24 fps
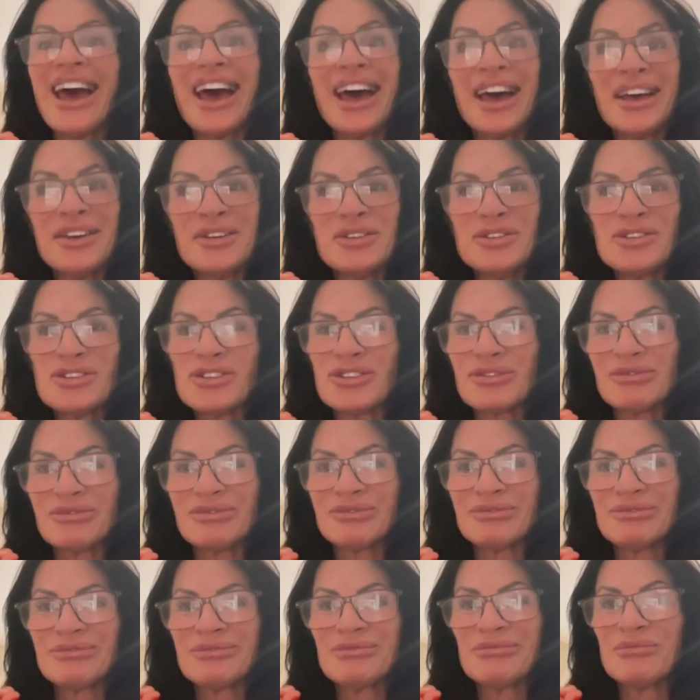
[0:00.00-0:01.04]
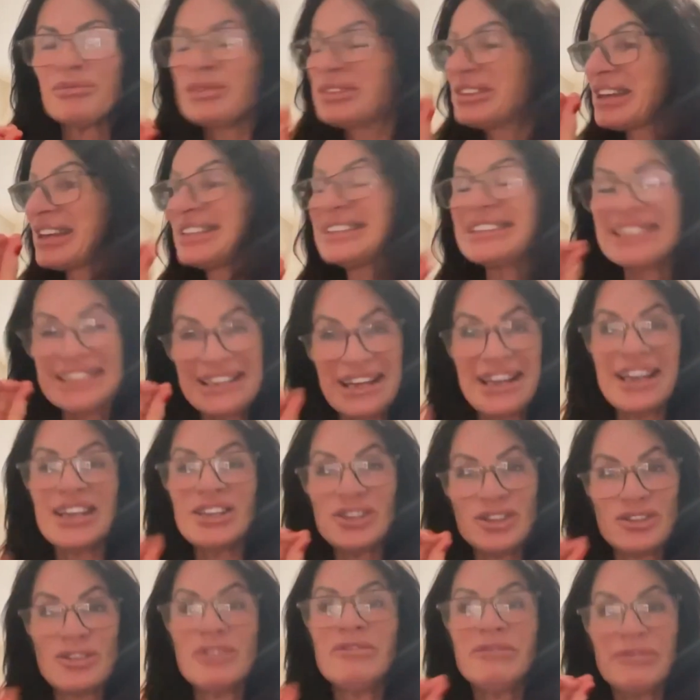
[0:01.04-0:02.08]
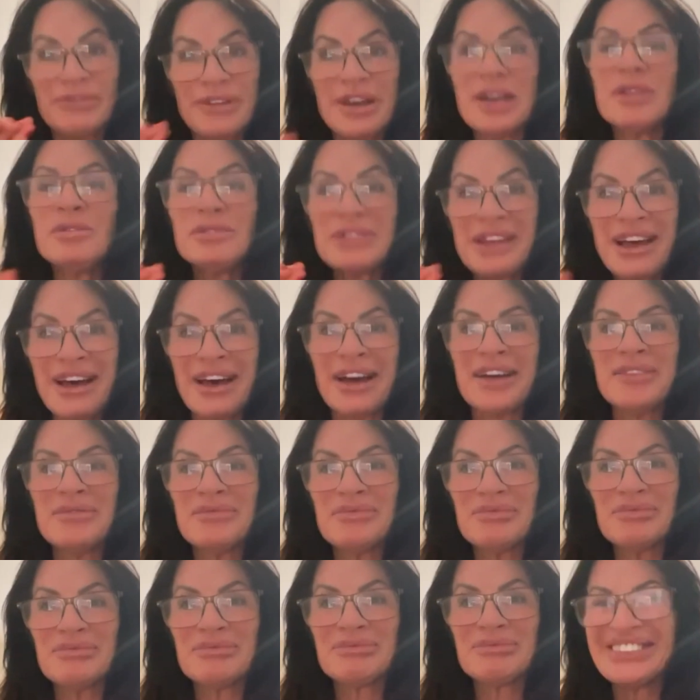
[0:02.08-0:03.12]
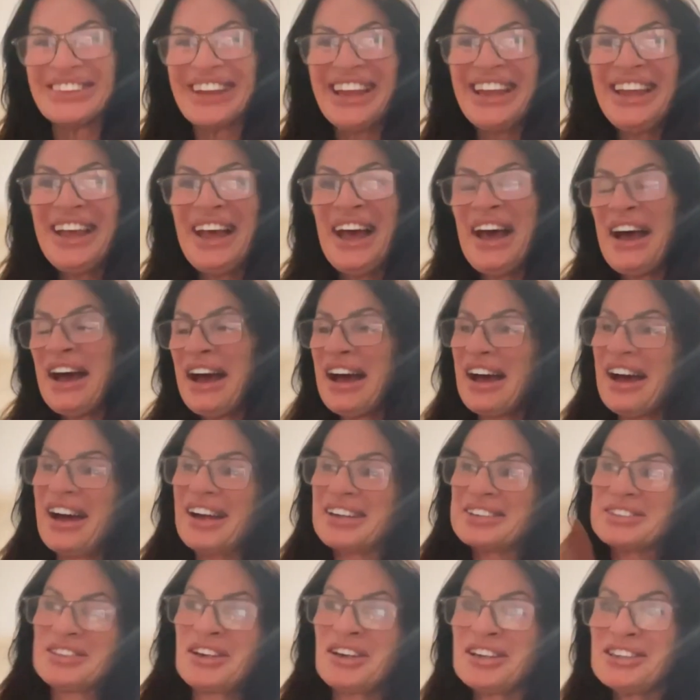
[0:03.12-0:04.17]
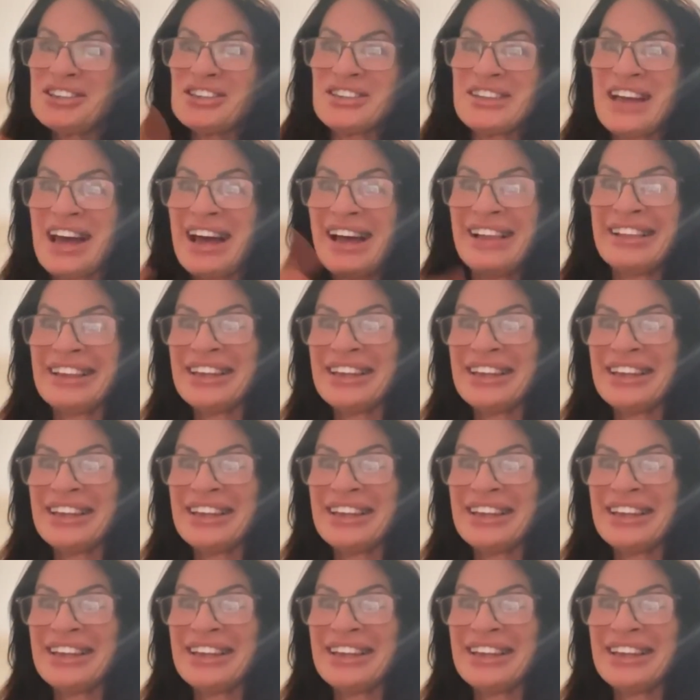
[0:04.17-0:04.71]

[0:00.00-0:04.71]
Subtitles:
Ouch. Within seconds you felt that. Or touch that